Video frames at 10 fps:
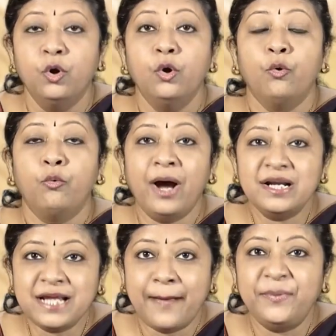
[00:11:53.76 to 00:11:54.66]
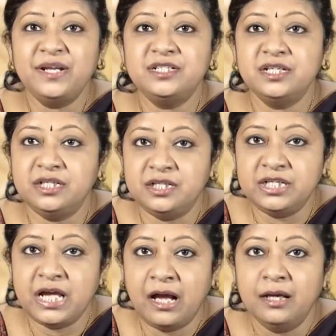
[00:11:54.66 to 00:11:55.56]
what happened in
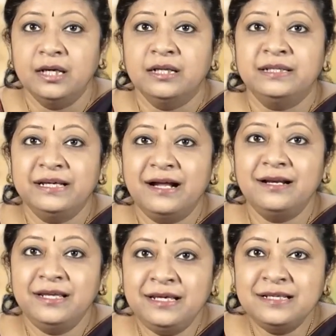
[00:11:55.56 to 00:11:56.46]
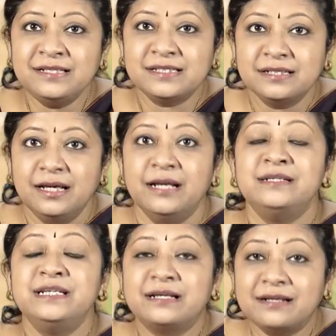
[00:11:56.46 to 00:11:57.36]
India? There is
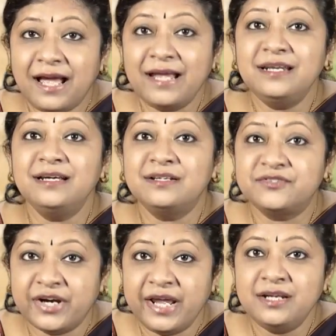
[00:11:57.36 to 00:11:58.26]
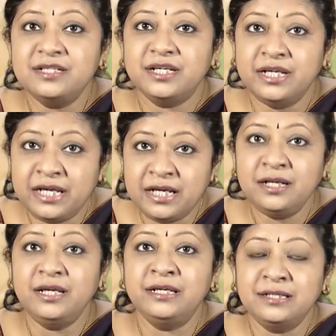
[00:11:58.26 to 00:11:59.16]
declining trend
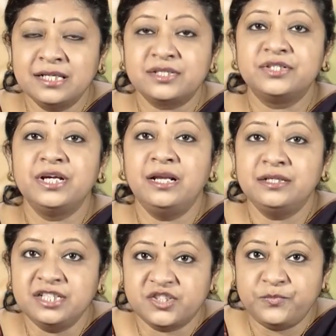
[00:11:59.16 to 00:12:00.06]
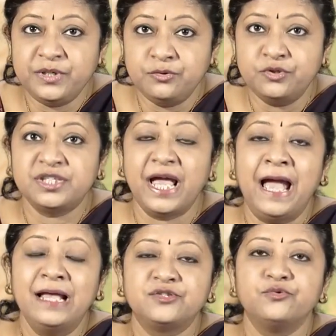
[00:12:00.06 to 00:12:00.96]
in industrial disputes,
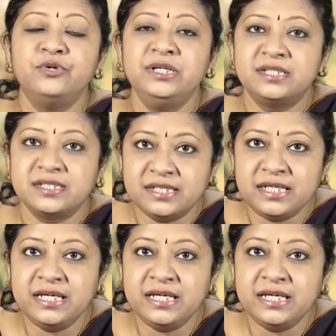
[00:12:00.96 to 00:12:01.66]
as we see